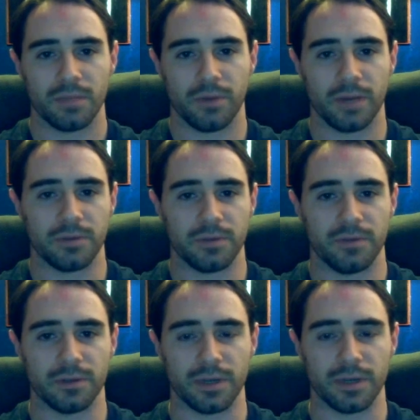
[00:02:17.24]
Perhaps it
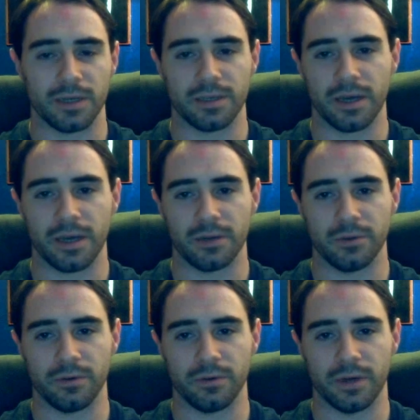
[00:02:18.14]
feels like an attack on
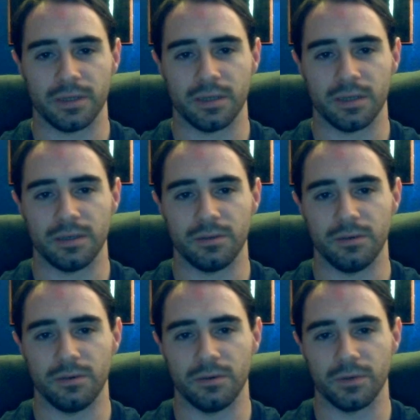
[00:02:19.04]
your right to continue
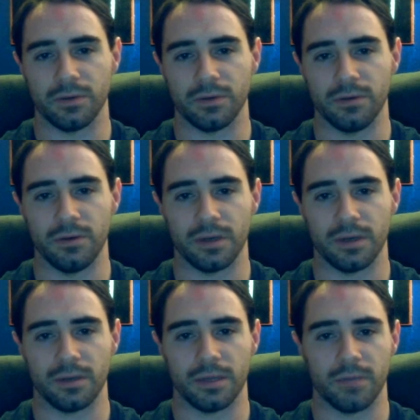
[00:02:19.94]
doing what you're
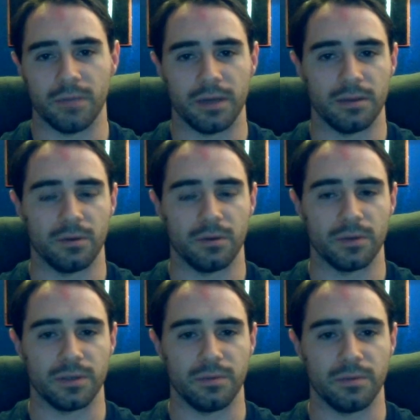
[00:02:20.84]
doing and making the
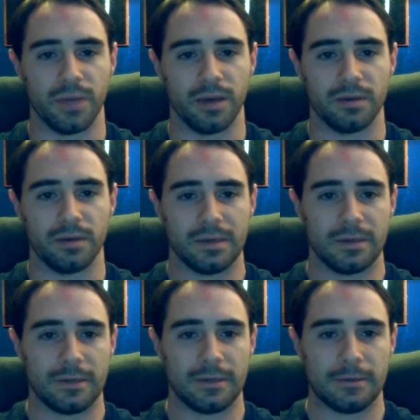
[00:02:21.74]
noises you make,
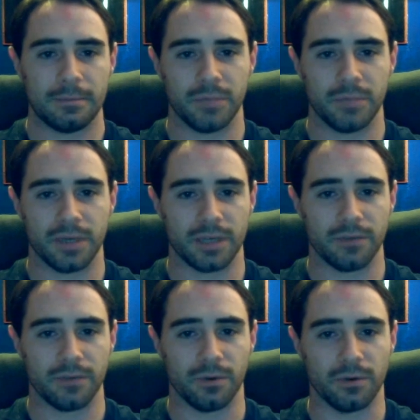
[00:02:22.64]
because
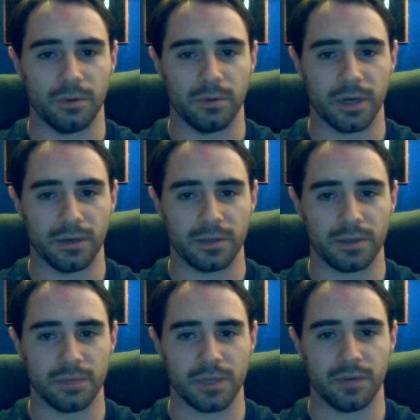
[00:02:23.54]
after all, nobody else
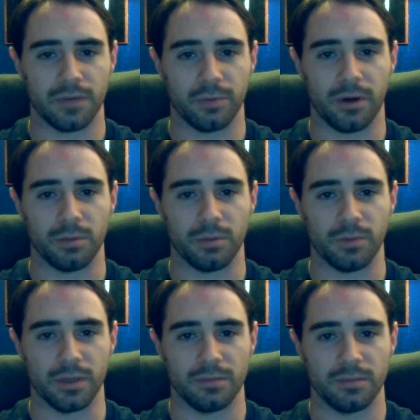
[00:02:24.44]
seems to have a problem
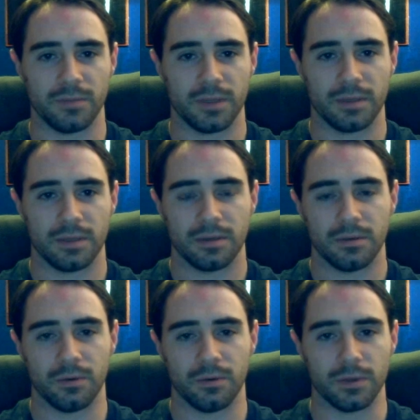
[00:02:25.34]
with it,
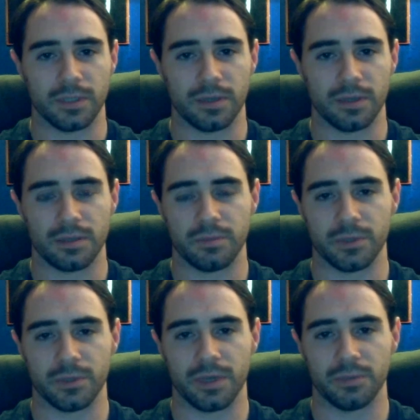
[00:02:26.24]
or at least that's the
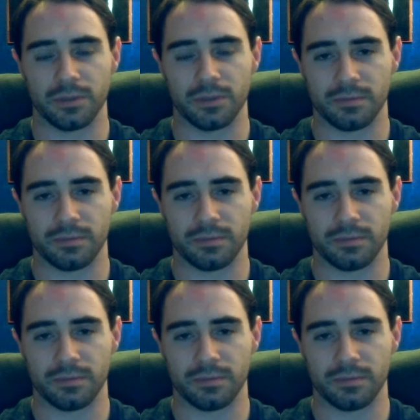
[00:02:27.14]
perception.